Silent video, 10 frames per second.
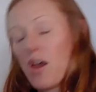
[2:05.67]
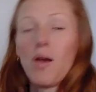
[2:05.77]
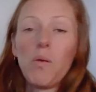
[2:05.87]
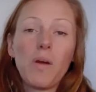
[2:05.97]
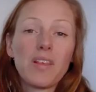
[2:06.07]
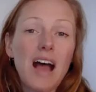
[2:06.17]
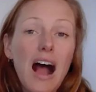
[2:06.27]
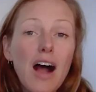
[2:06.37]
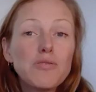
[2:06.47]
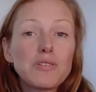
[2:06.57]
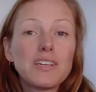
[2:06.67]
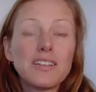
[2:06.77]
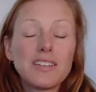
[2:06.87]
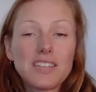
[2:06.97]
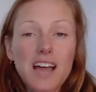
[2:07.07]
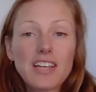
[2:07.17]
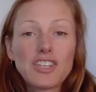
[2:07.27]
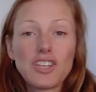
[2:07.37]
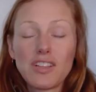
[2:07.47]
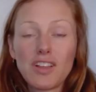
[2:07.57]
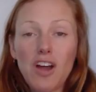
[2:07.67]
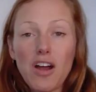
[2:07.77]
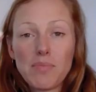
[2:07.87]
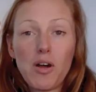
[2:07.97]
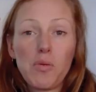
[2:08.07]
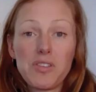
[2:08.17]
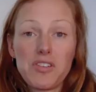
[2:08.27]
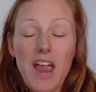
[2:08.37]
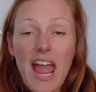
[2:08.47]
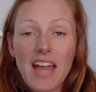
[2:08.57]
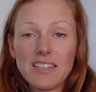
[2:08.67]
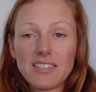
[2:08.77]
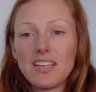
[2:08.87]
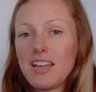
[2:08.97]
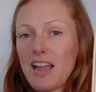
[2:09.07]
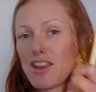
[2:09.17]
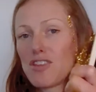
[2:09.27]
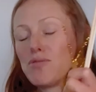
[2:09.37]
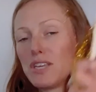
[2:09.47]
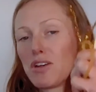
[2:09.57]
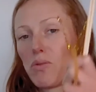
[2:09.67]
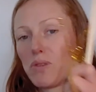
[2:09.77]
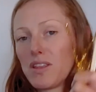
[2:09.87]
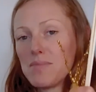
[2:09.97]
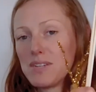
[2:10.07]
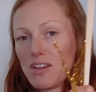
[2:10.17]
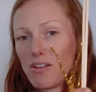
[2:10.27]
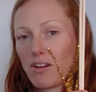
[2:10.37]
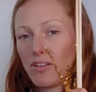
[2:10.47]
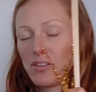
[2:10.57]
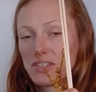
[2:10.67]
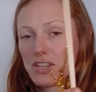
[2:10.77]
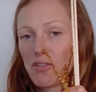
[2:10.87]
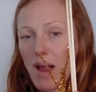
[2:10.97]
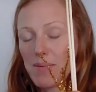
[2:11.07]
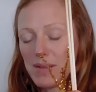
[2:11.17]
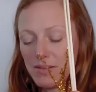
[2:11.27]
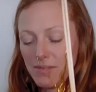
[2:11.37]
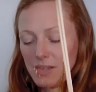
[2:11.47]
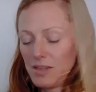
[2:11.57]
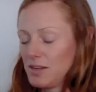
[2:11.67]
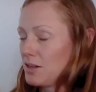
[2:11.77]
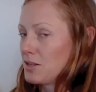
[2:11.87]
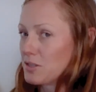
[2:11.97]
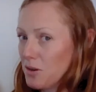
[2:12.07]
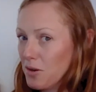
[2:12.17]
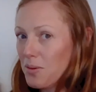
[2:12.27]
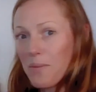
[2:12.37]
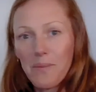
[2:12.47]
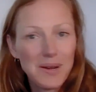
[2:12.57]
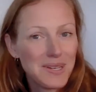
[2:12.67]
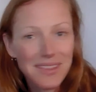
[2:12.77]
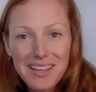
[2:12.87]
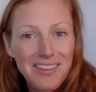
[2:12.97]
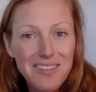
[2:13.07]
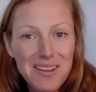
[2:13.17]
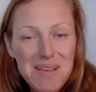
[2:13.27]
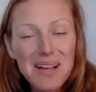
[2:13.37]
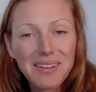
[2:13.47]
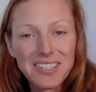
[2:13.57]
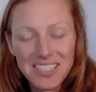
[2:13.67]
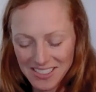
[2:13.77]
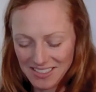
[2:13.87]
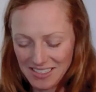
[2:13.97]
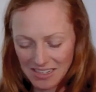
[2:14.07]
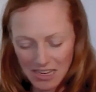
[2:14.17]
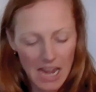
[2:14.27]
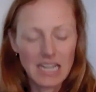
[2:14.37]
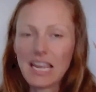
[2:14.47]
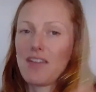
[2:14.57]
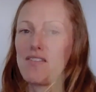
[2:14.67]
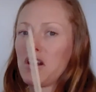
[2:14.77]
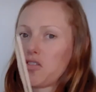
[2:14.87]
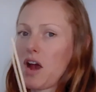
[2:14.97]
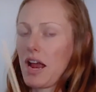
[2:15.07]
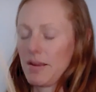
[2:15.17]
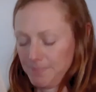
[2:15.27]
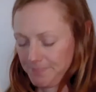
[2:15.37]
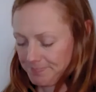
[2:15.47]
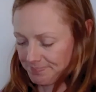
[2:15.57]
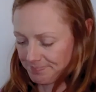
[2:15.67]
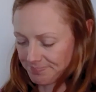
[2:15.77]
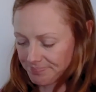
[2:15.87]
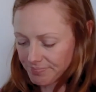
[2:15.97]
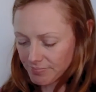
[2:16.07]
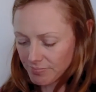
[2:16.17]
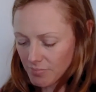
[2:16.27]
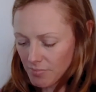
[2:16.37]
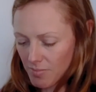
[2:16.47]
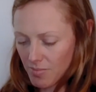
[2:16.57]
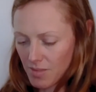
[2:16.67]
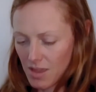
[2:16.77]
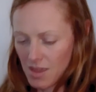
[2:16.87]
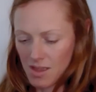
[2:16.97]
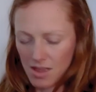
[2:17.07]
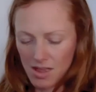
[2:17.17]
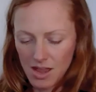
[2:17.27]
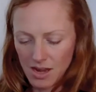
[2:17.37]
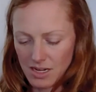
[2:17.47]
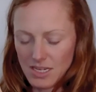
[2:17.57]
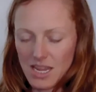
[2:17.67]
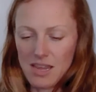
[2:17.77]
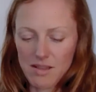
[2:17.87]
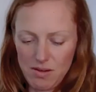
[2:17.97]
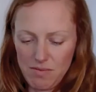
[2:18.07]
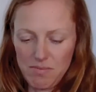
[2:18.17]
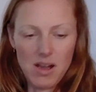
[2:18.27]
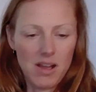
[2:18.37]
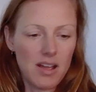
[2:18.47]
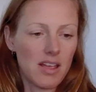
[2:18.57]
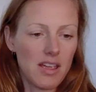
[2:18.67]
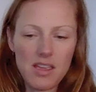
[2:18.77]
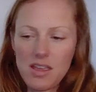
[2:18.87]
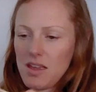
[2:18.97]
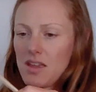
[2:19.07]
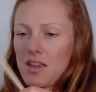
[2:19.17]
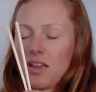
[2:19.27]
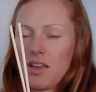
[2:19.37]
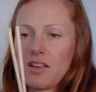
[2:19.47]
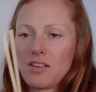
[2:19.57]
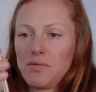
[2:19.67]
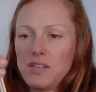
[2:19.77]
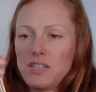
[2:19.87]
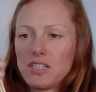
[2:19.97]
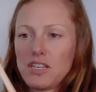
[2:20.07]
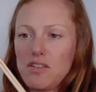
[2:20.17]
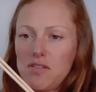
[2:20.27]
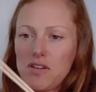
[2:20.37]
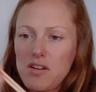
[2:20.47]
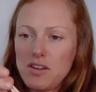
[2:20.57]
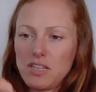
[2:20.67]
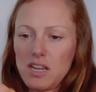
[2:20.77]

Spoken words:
without touching the cotton ball with your hands and using only the materials to grab it. So, what do you think you can build? I'm going to give it a try. I'm going to take my wooden skewers